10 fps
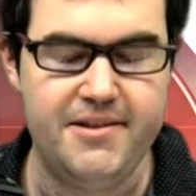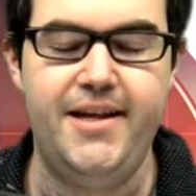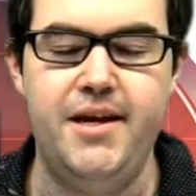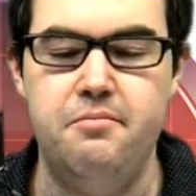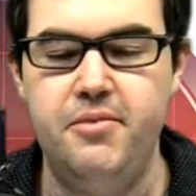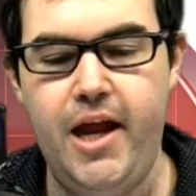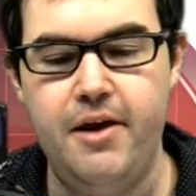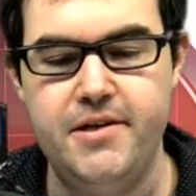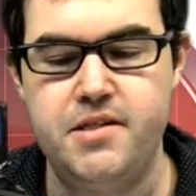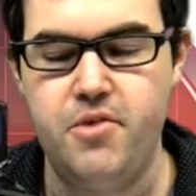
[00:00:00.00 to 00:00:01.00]
uh, Blair
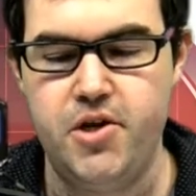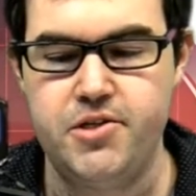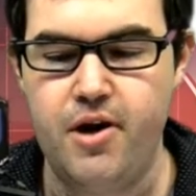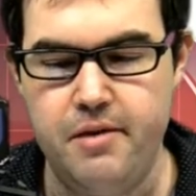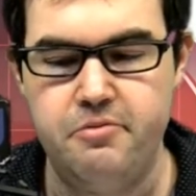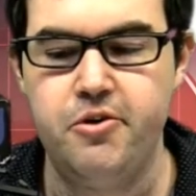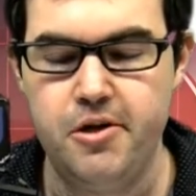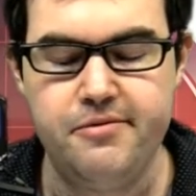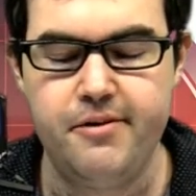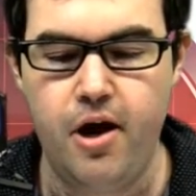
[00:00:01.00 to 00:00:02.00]
is the most high
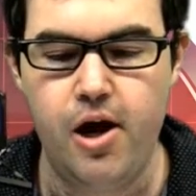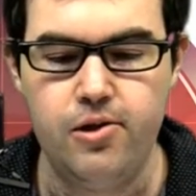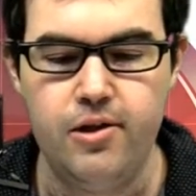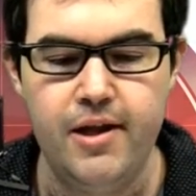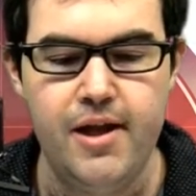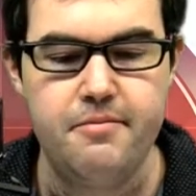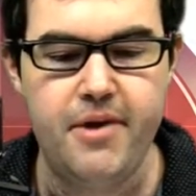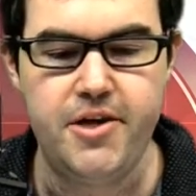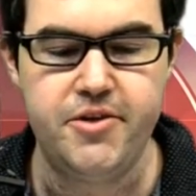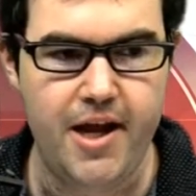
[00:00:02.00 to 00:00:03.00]
profile
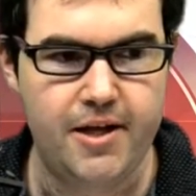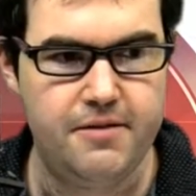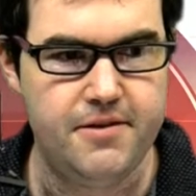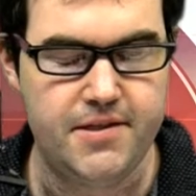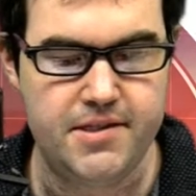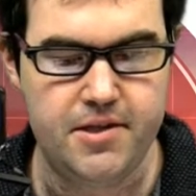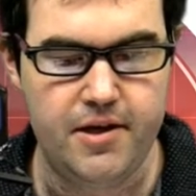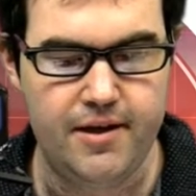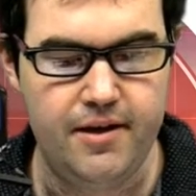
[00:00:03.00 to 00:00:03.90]
patriot activist, so